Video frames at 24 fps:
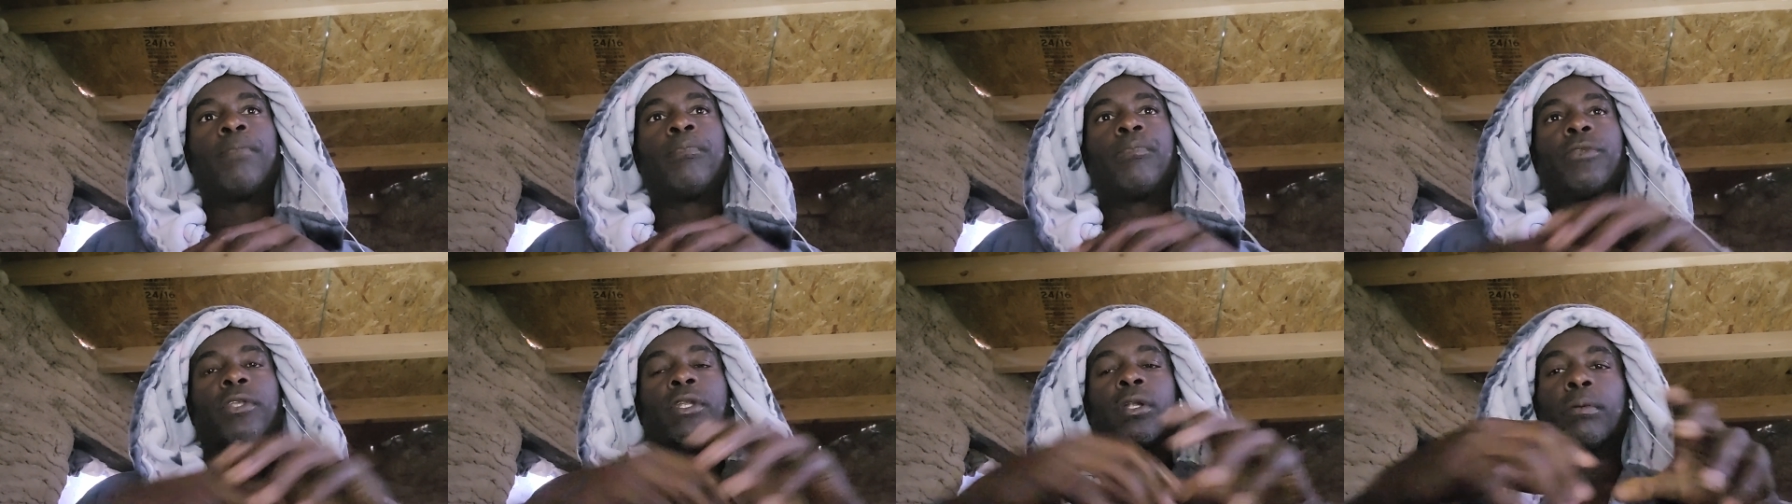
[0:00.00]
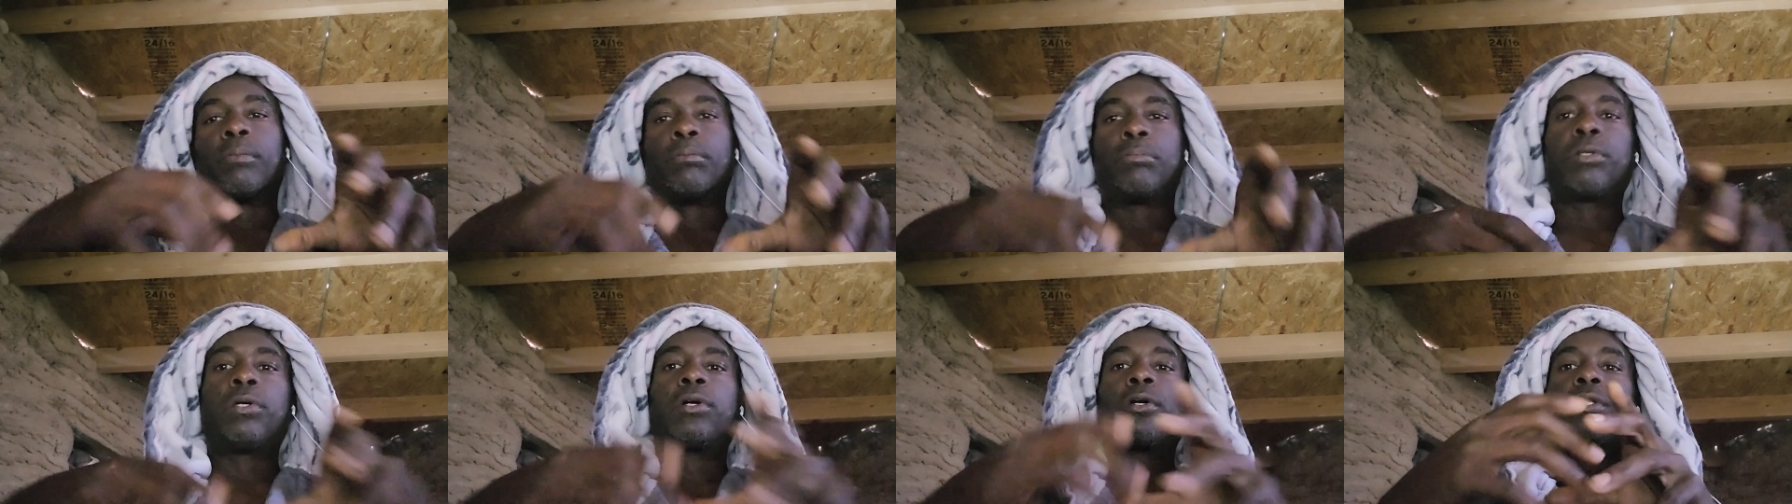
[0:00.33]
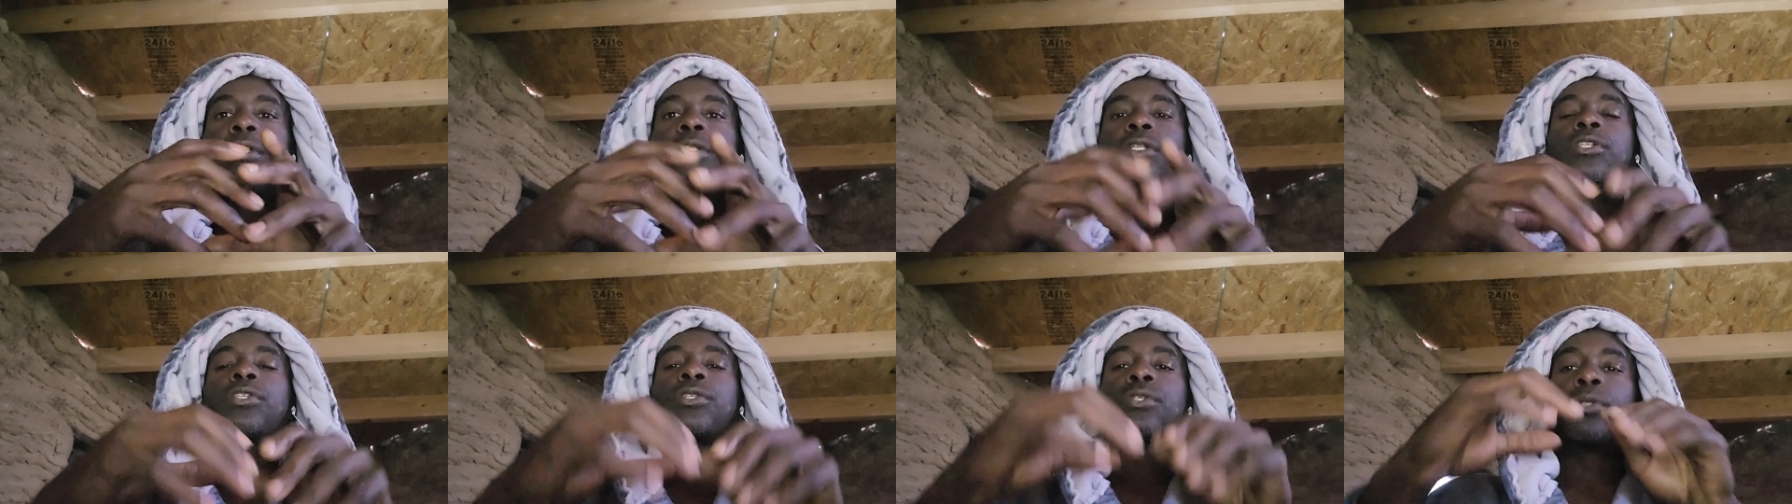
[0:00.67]
You know,
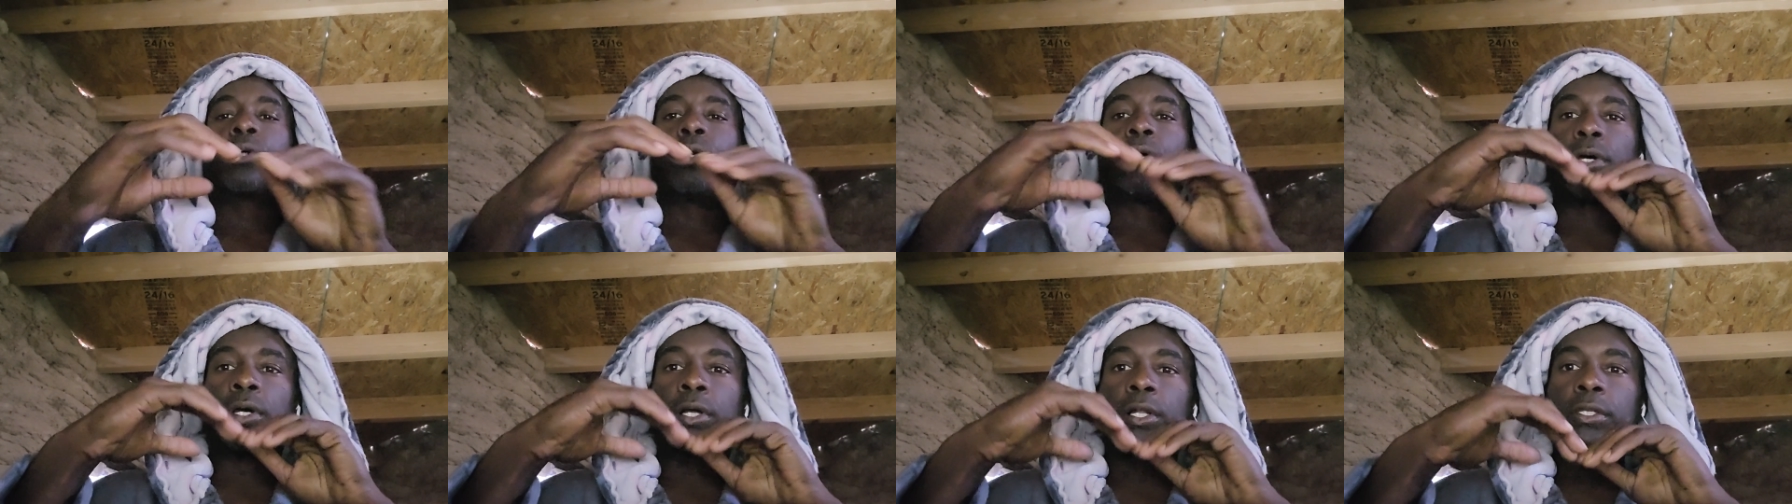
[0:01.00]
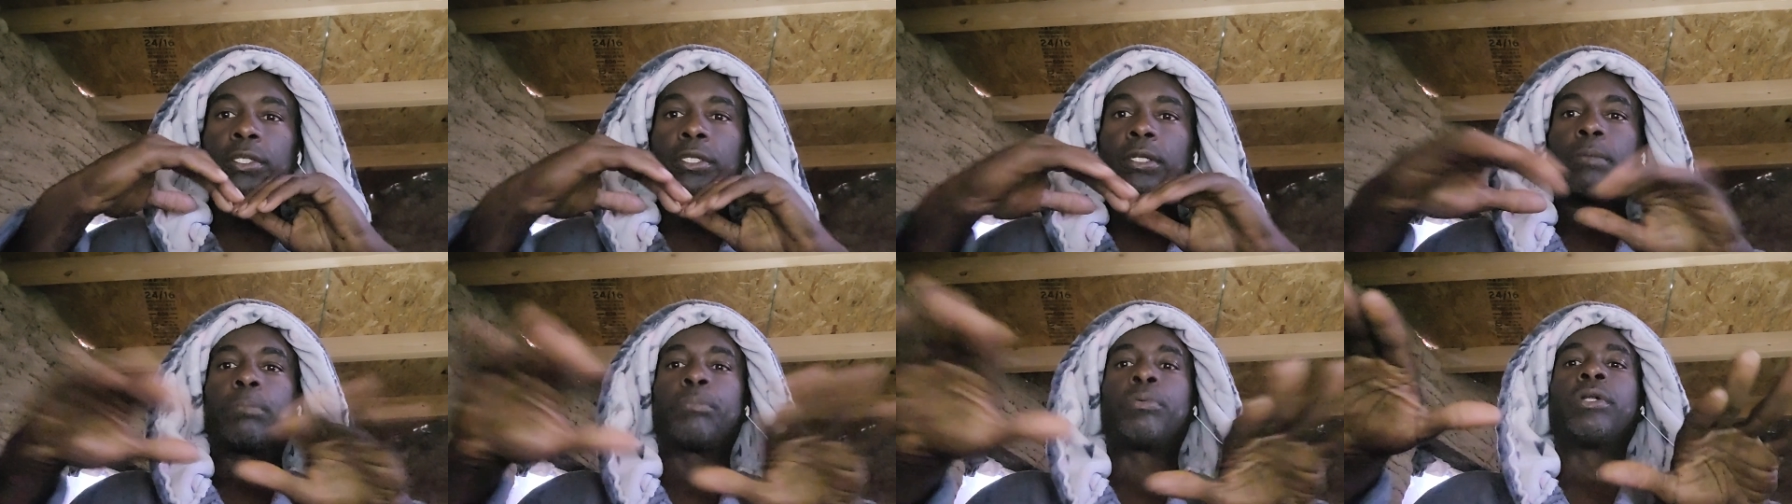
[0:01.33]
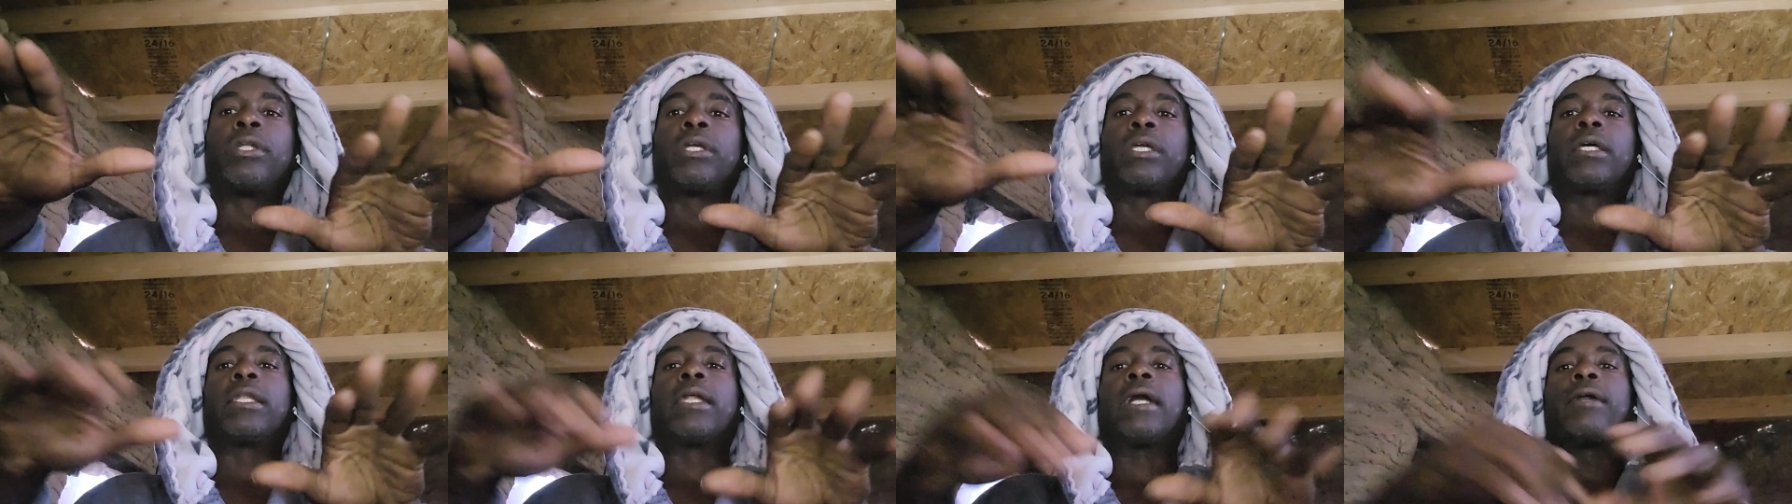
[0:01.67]
building the soil and then
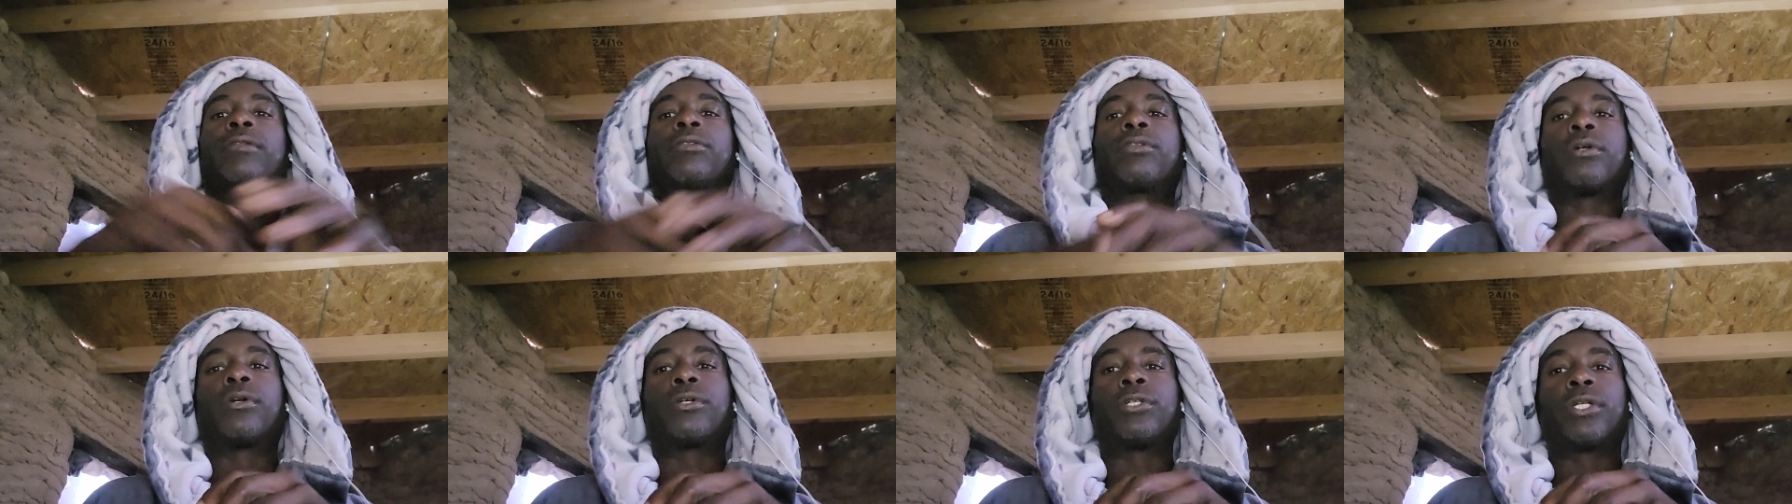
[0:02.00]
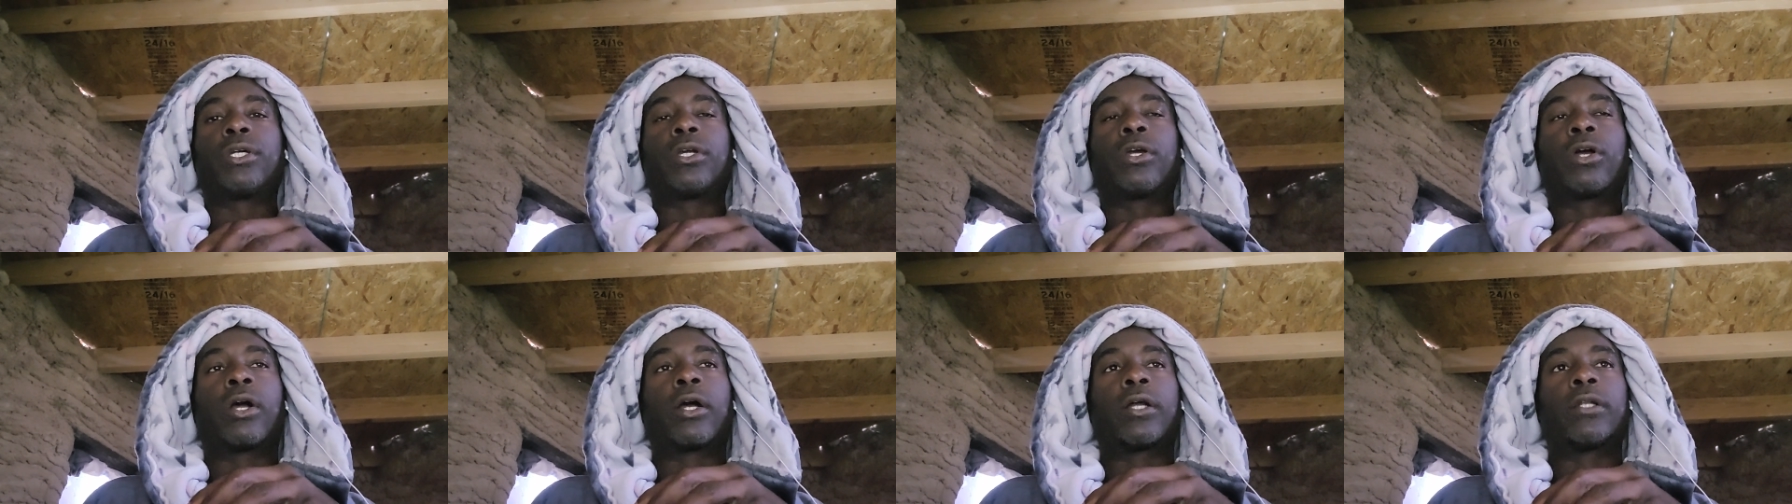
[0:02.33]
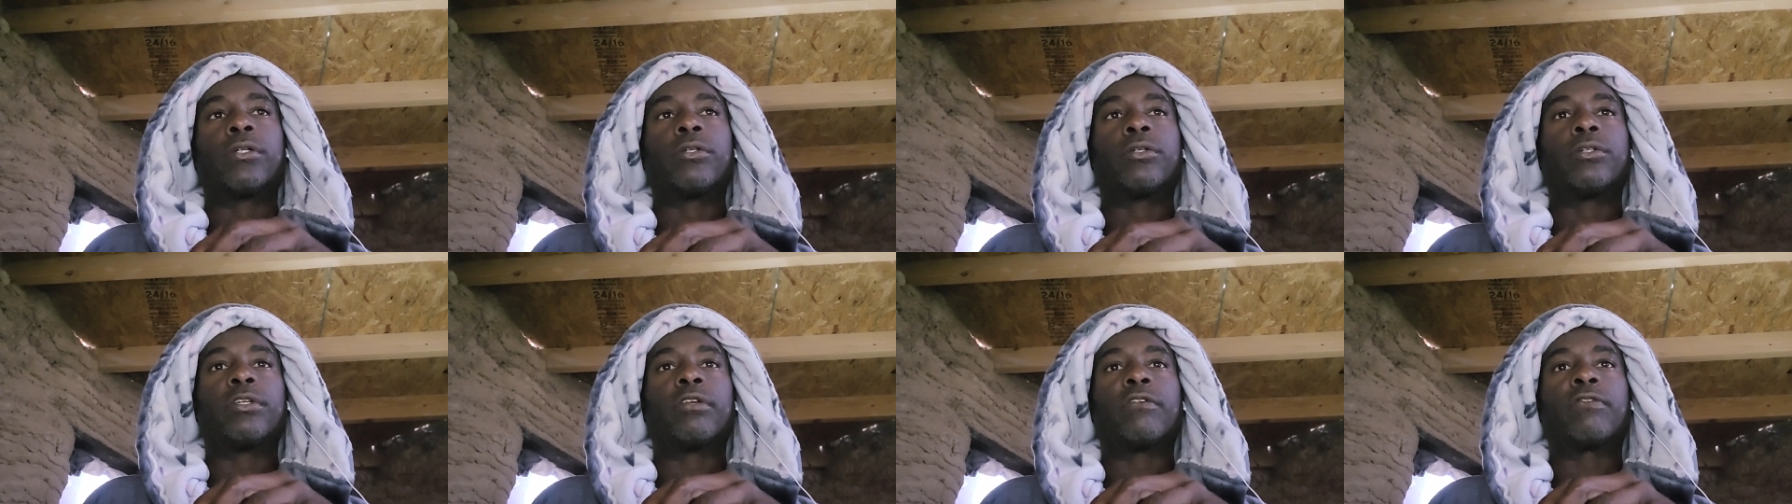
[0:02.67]
putting it out there on your
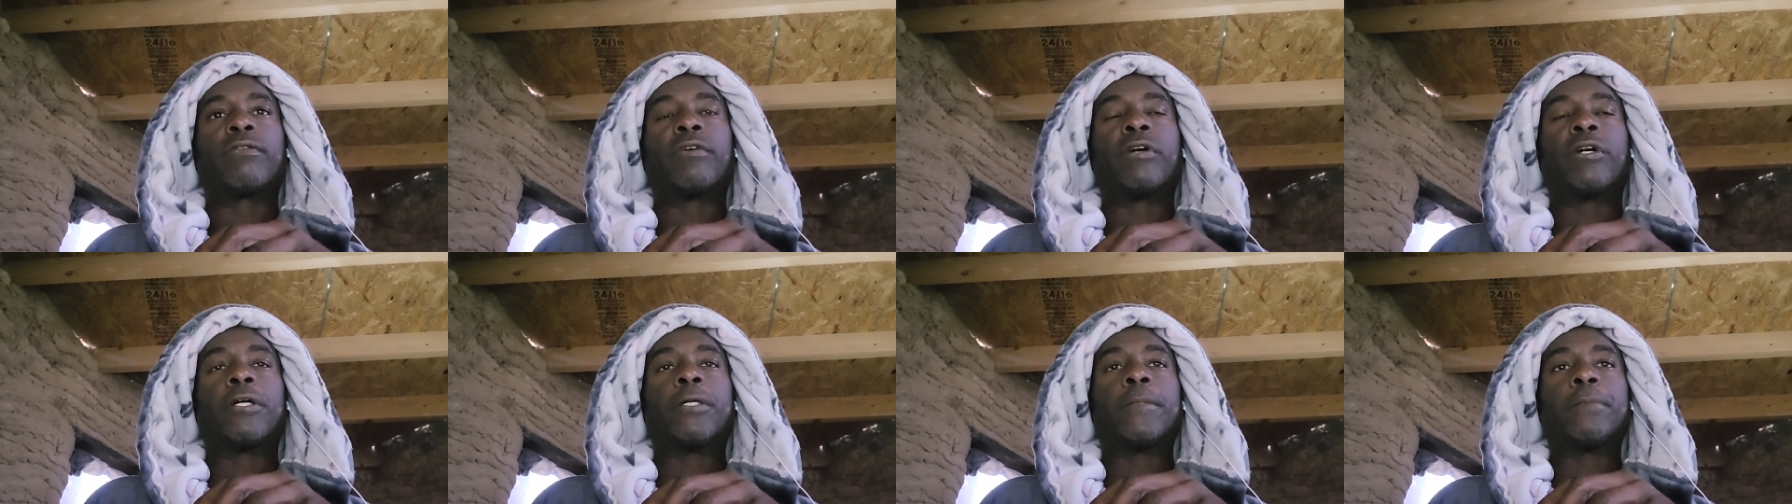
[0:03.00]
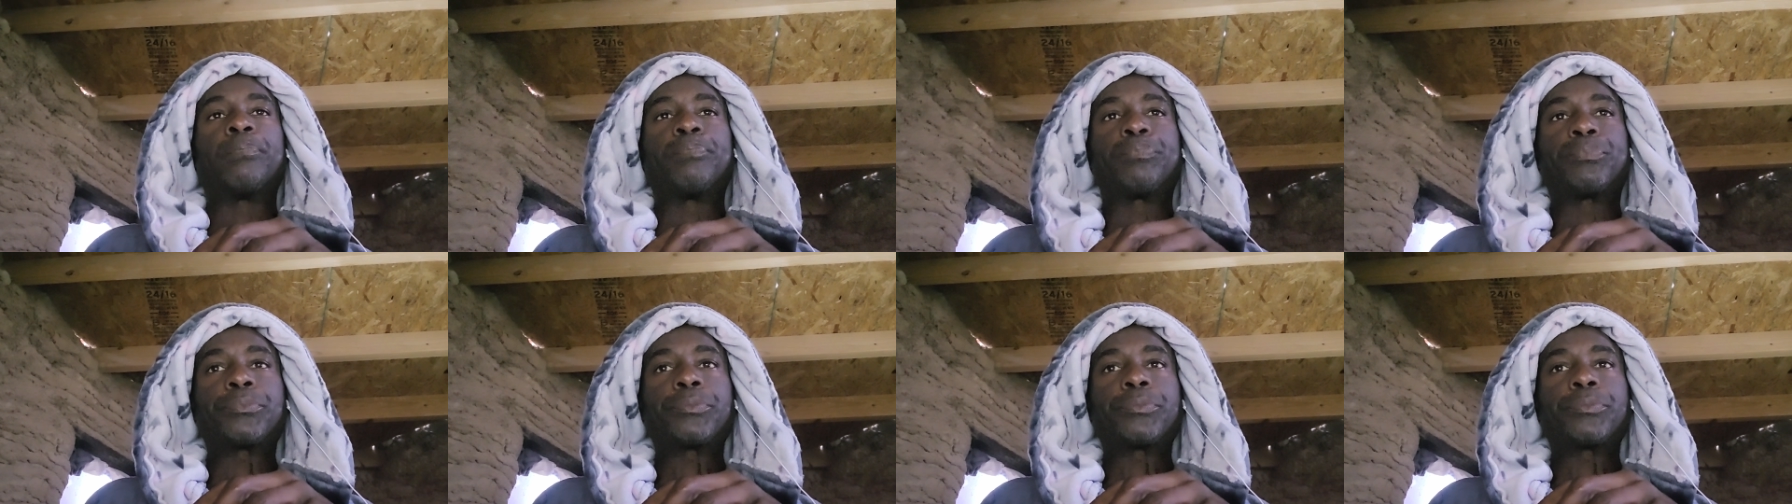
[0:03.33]
garden or your farm.